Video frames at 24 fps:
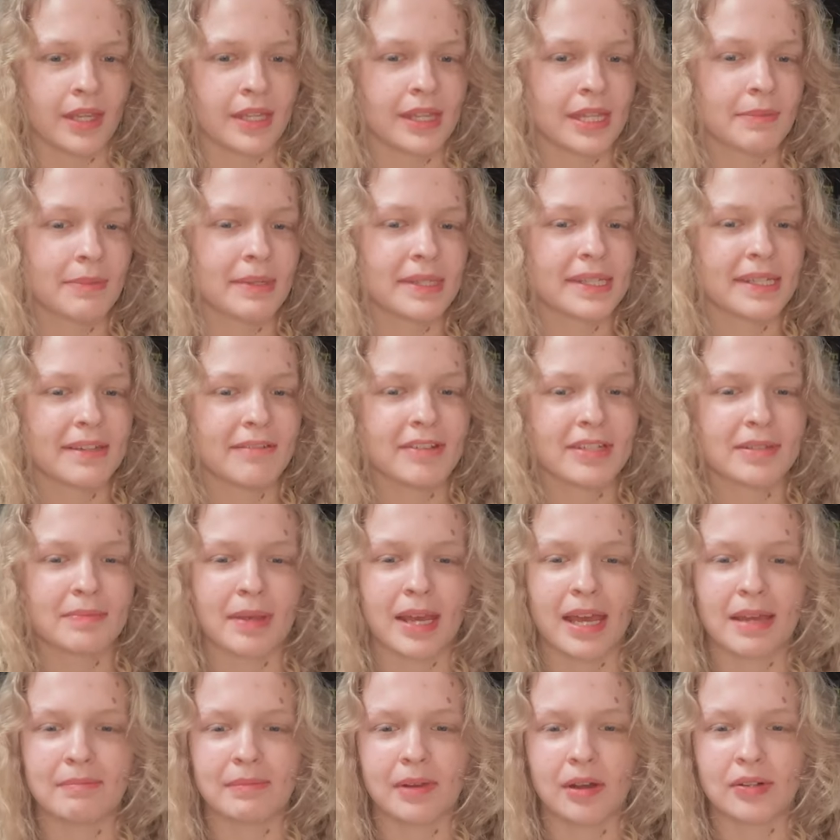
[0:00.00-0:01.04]
The mysterious
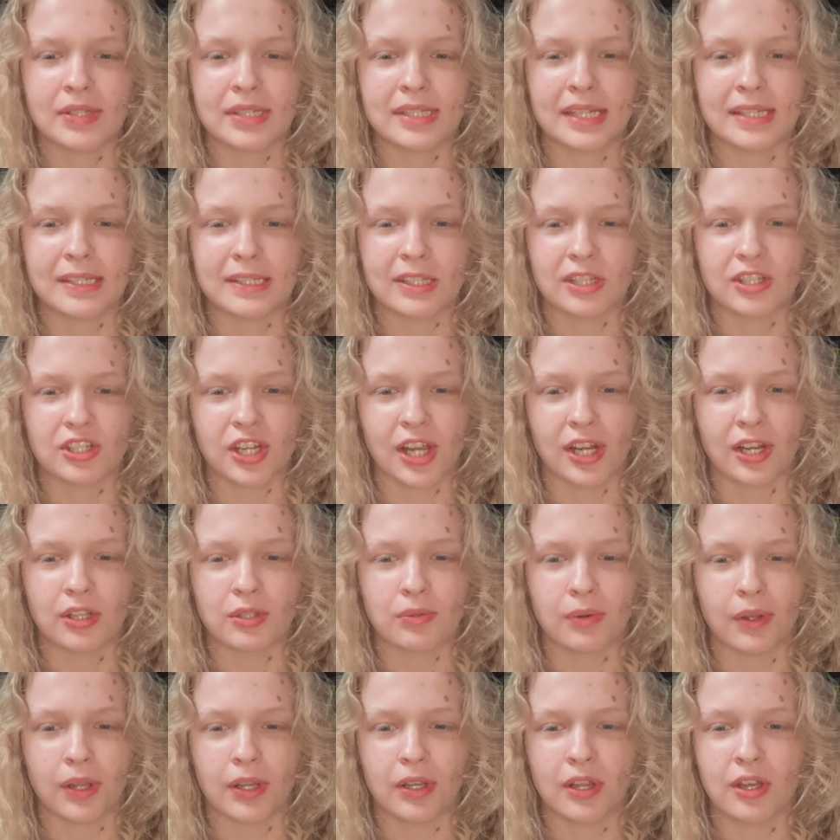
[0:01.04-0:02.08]
pair melted into the
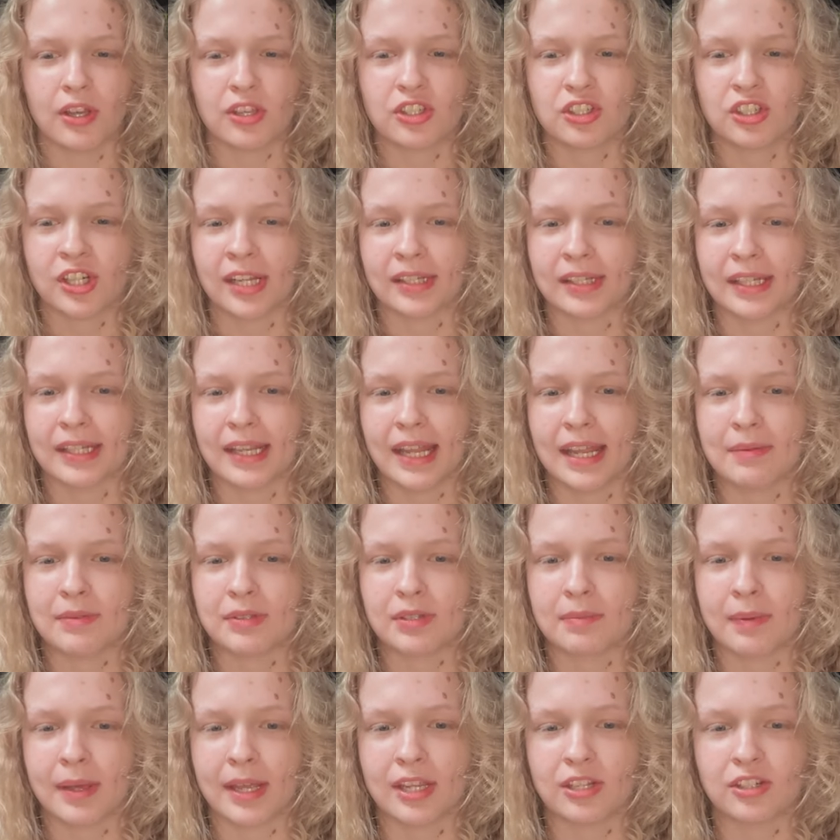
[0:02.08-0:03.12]
shadows while the nurse checked the names
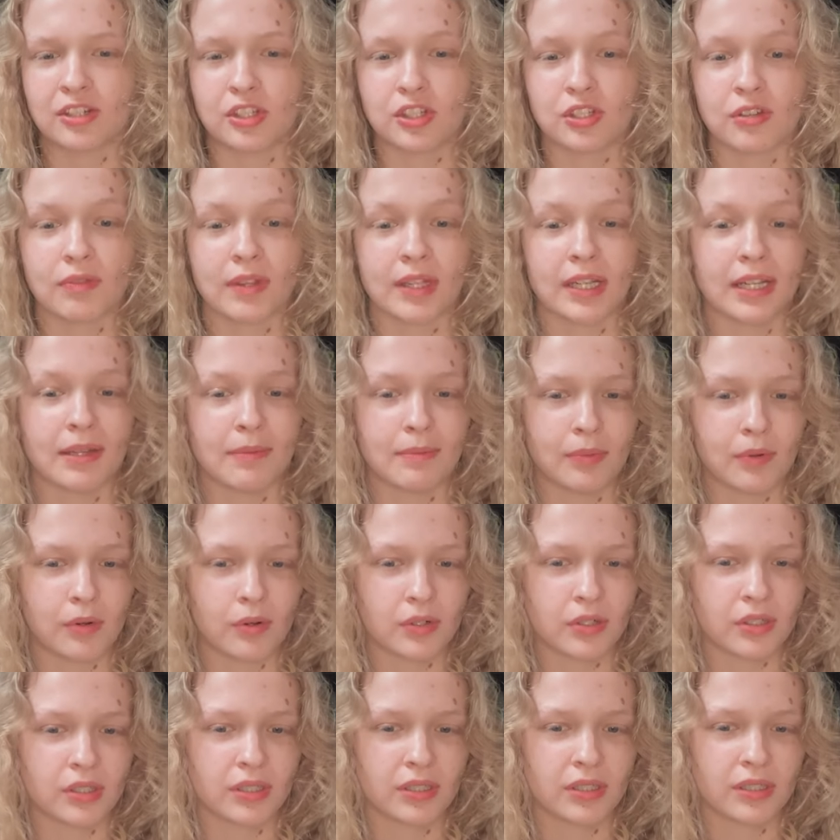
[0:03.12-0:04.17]
of the patients off the
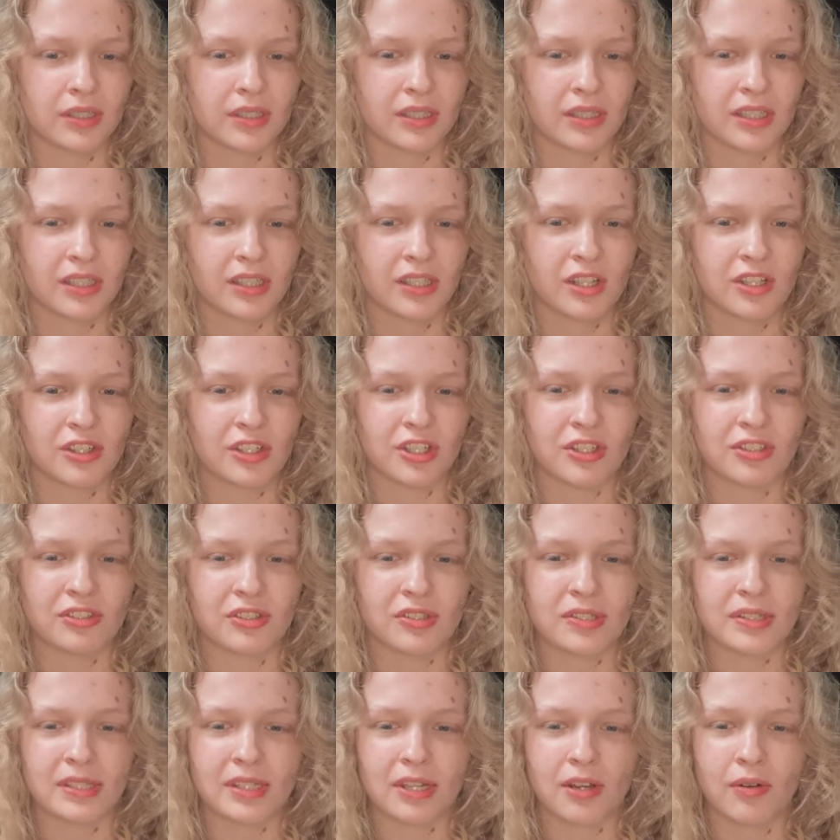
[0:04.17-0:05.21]
clipboard. She
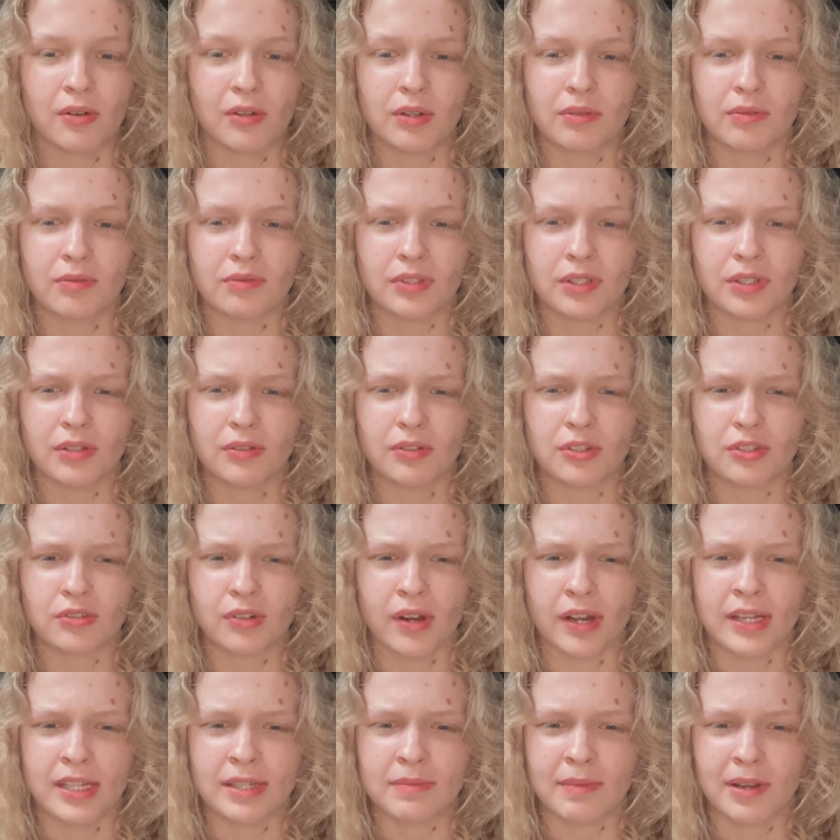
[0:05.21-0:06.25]
stood still and confused,
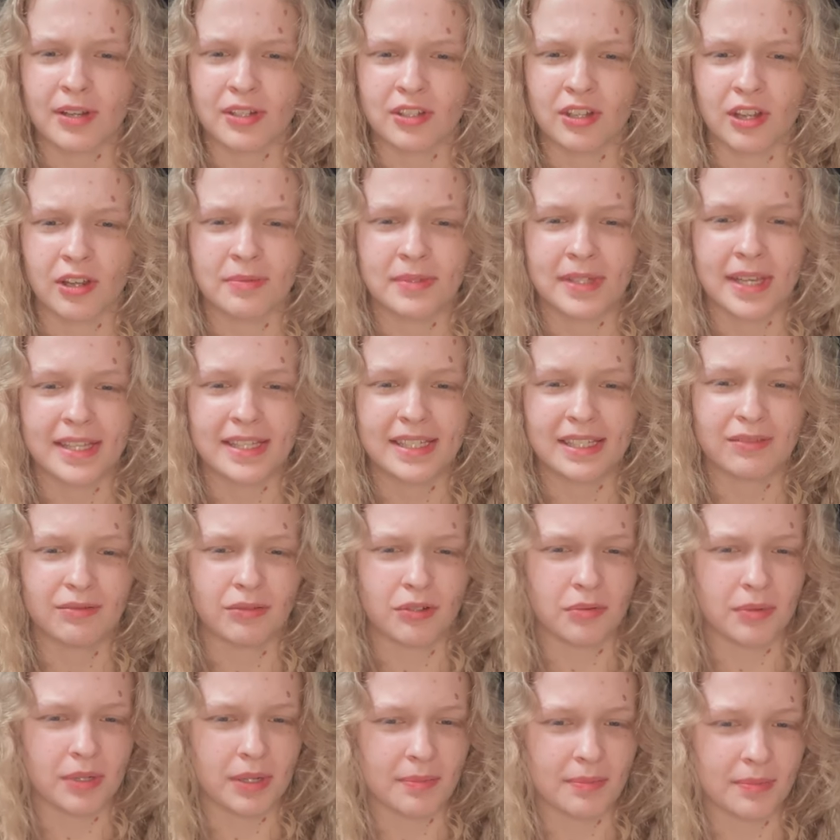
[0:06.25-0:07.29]
trying to match the updated
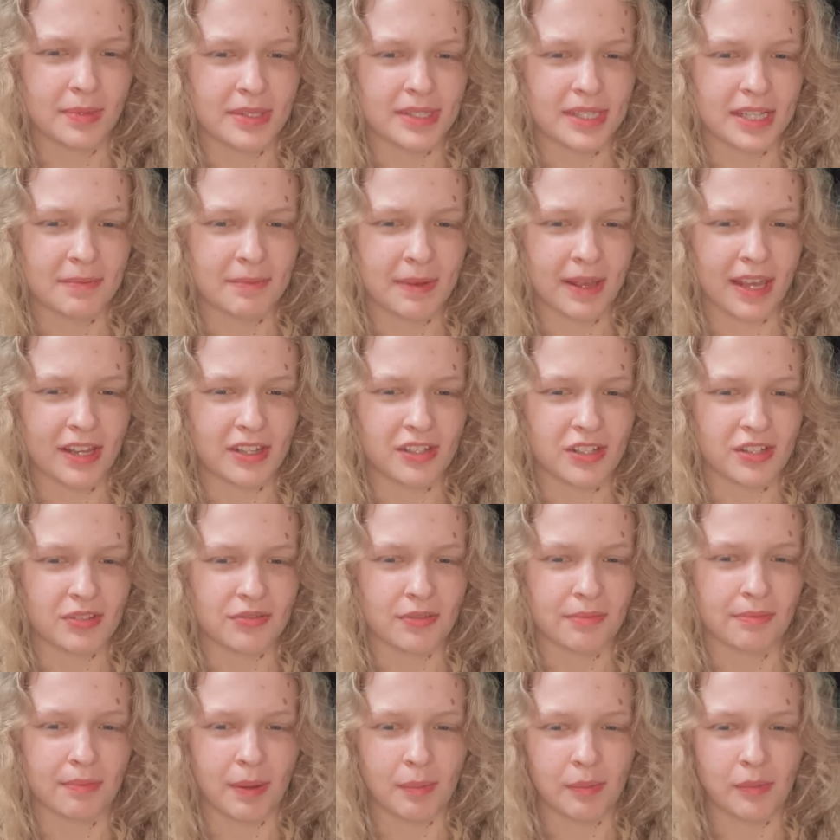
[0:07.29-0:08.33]
room numbers to the patients
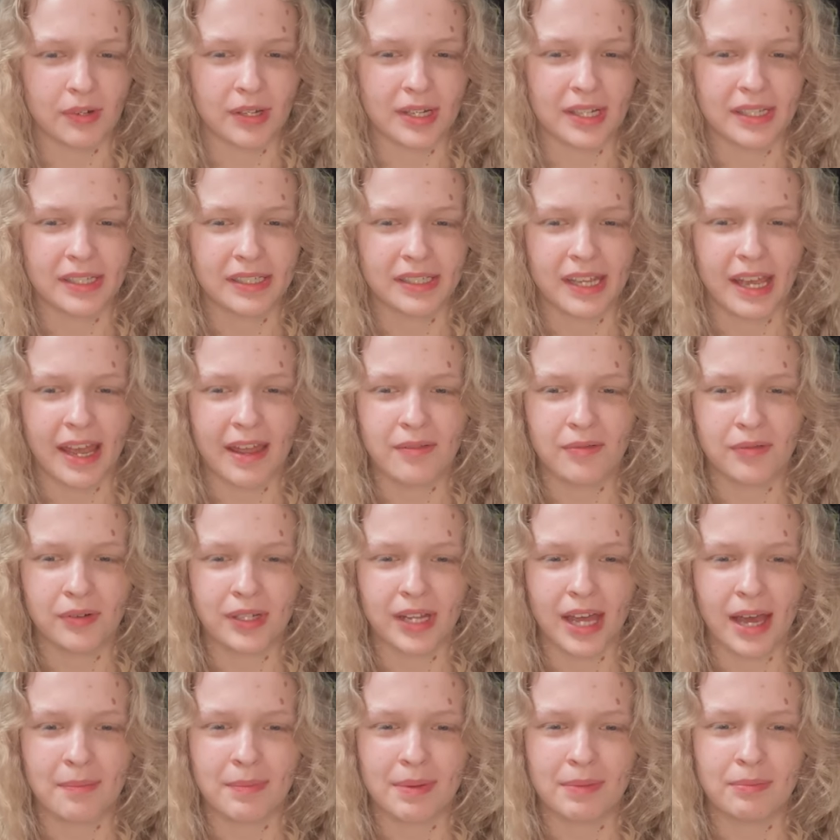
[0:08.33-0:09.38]
from memory.
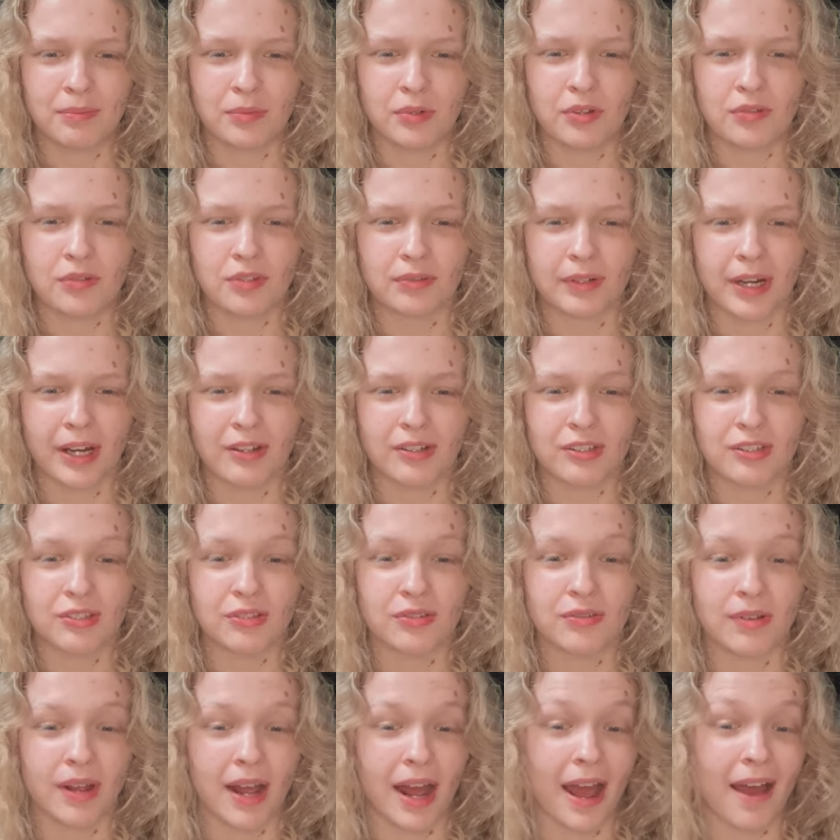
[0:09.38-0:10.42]
Everyone had been moved around
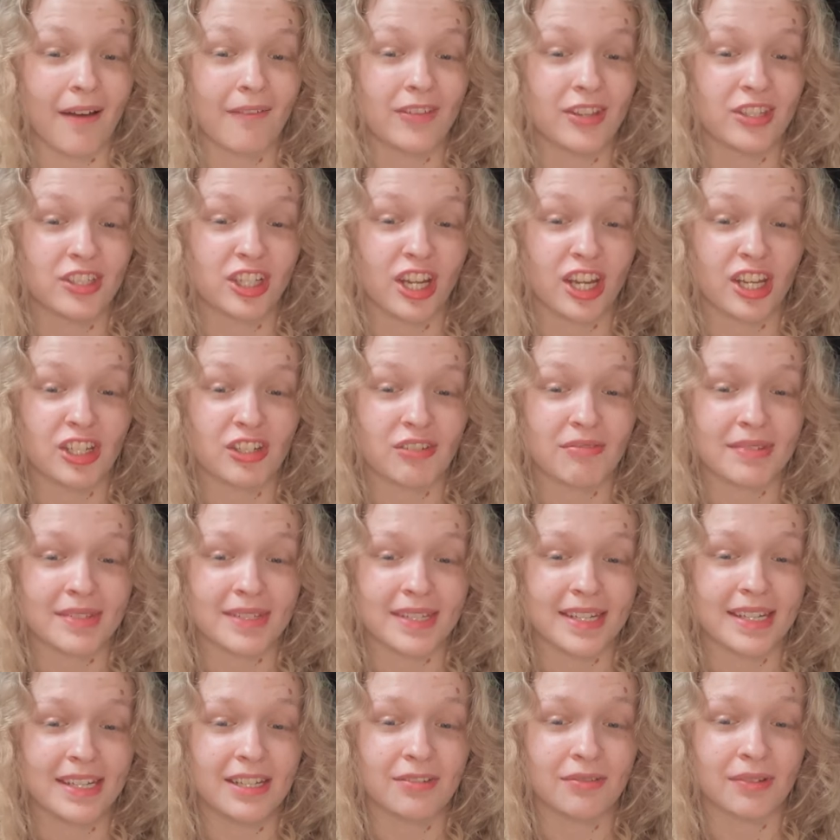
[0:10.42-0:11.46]
to have a change of
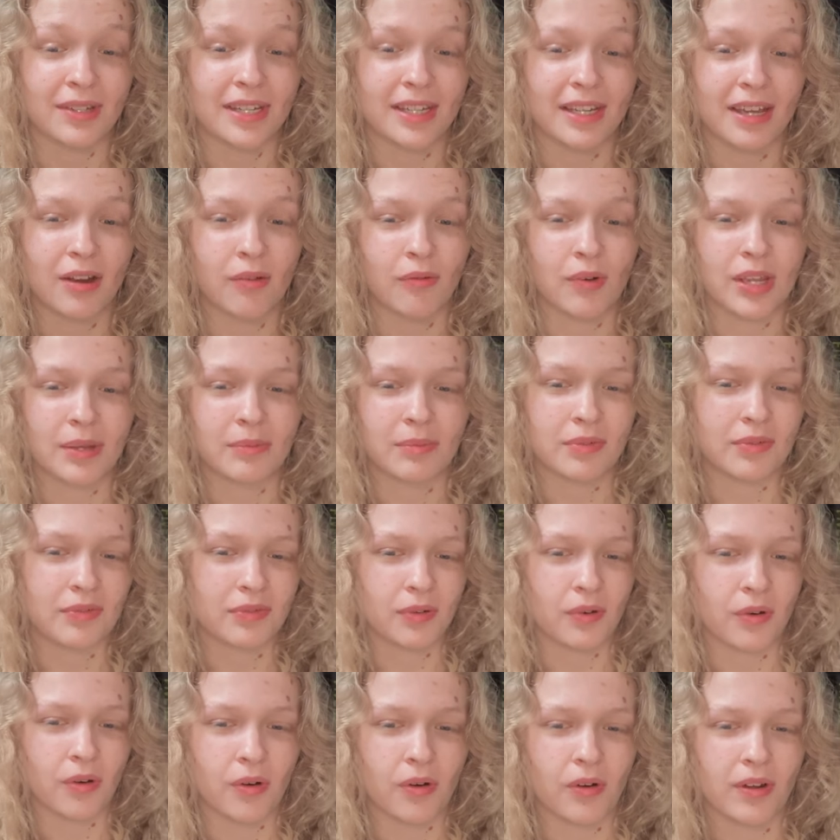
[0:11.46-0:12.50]
scenery a week
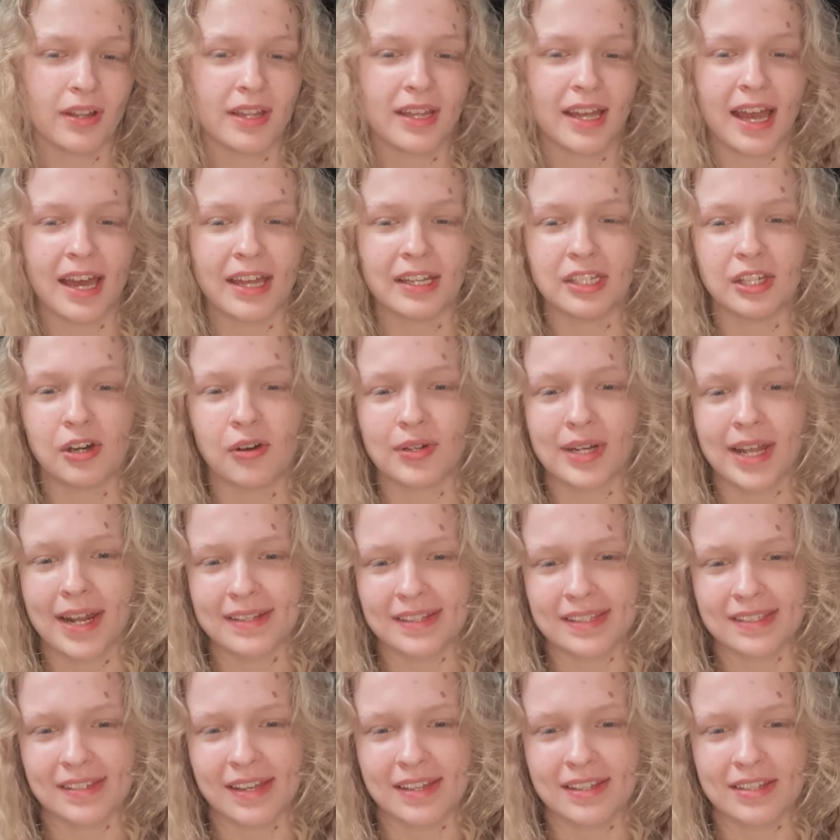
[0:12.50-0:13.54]
before, and no one had
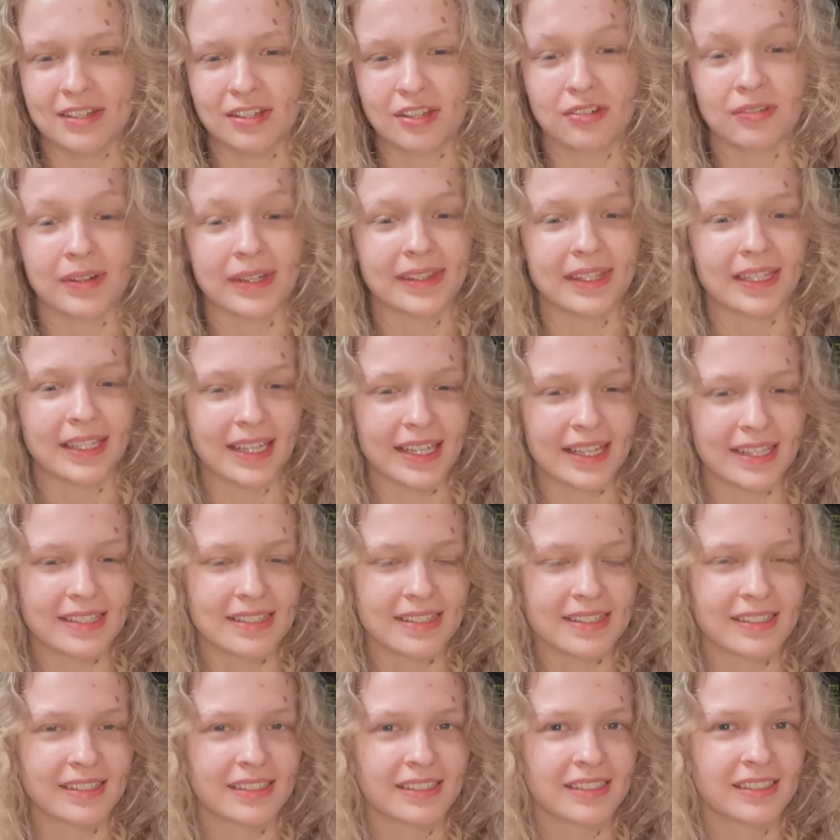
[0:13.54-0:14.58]
decided to correct the
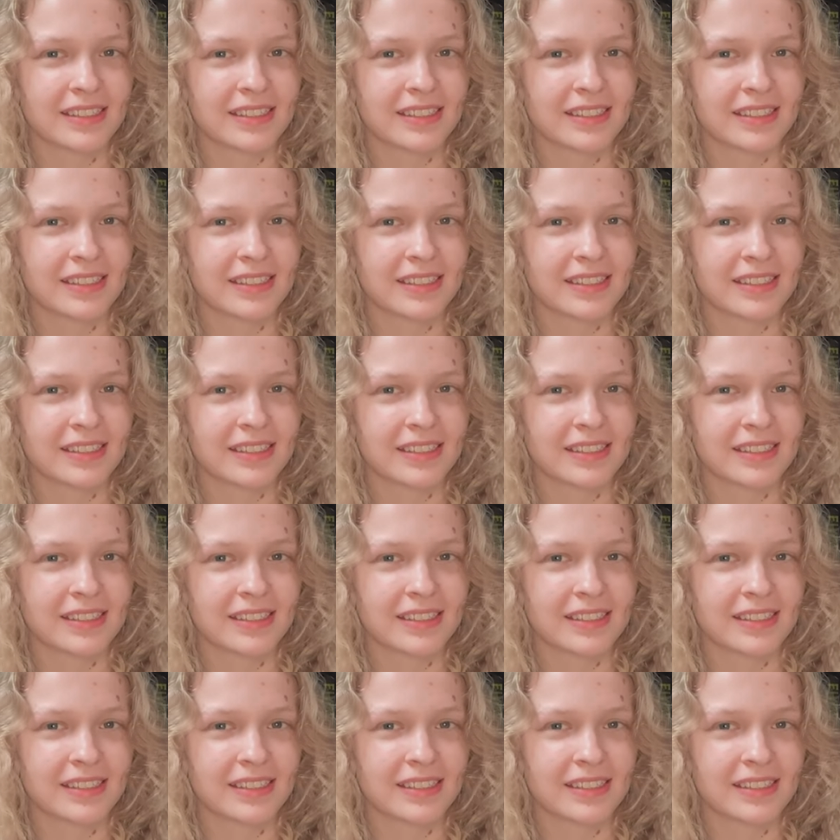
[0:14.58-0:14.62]
list.